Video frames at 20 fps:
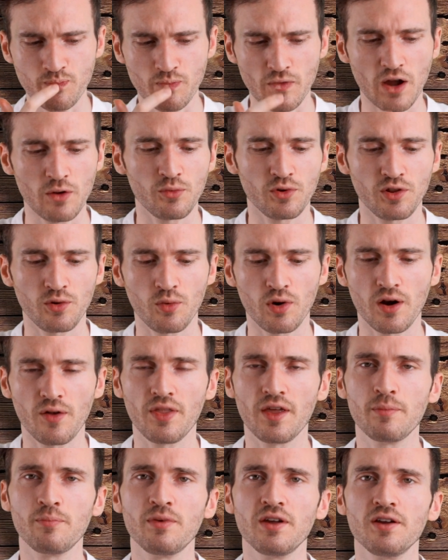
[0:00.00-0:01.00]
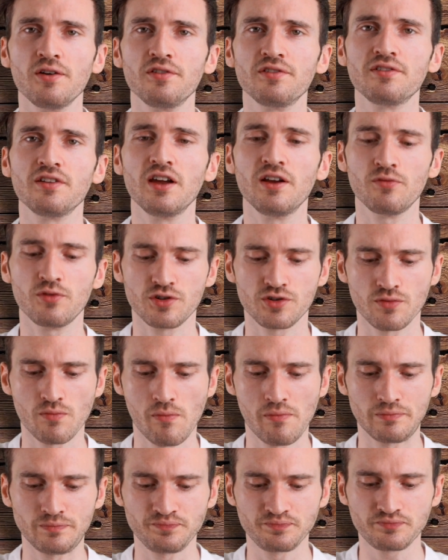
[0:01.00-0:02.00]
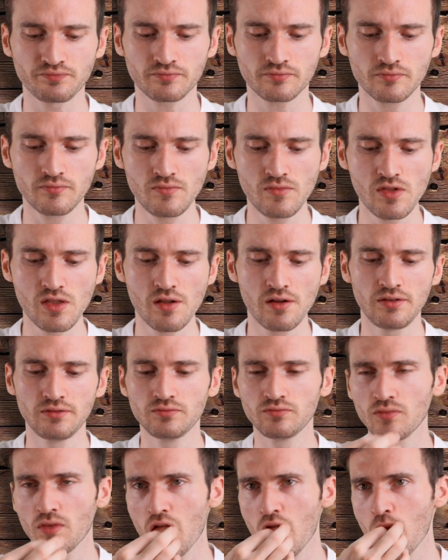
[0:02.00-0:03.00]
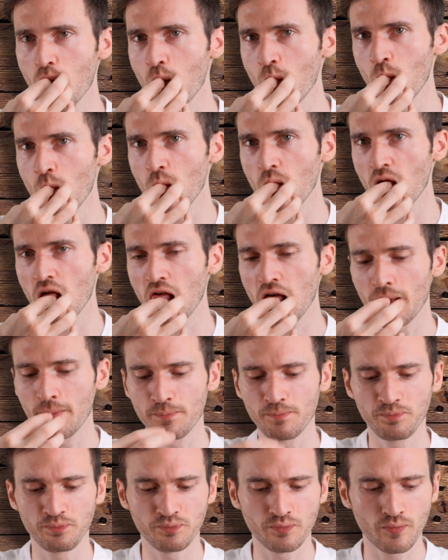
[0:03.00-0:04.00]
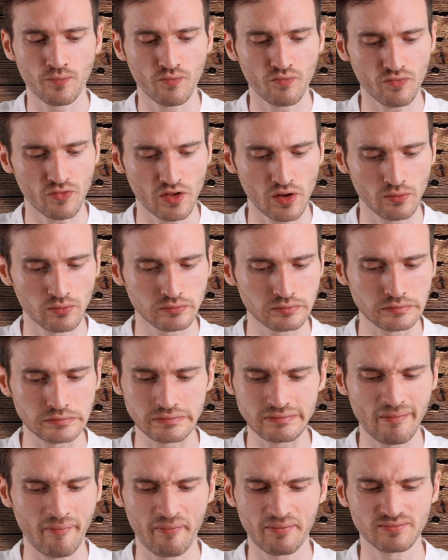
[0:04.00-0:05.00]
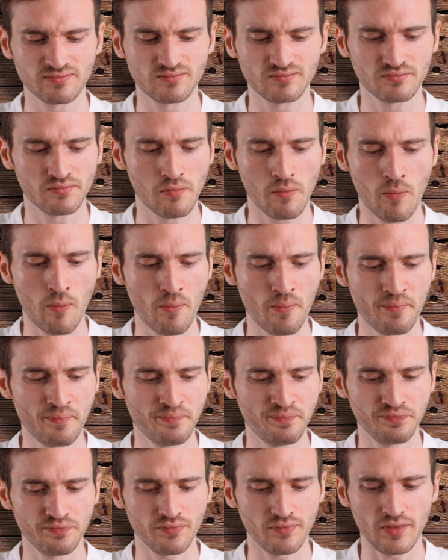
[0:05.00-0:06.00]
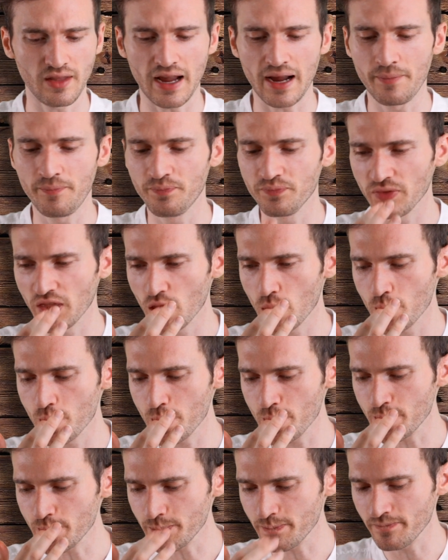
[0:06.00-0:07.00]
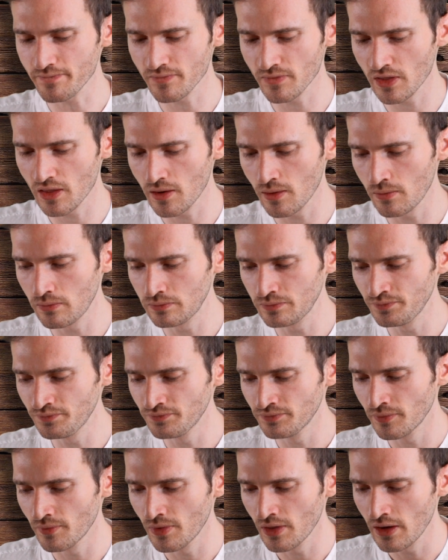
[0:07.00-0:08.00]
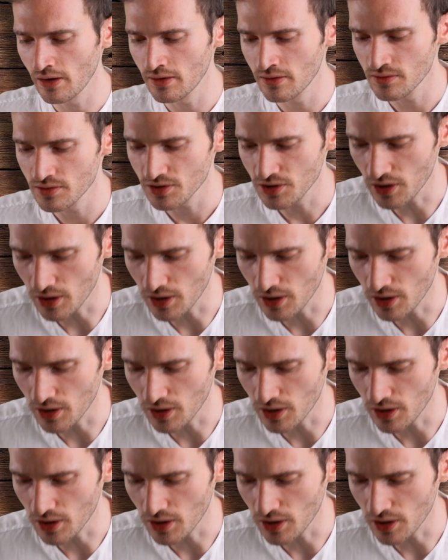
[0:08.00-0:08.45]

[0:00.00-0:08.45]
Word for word: I really wanted that bagel sandwich. This is unfortunate. Luckin Coffee's coffee is so far ahead of these other two baked goods,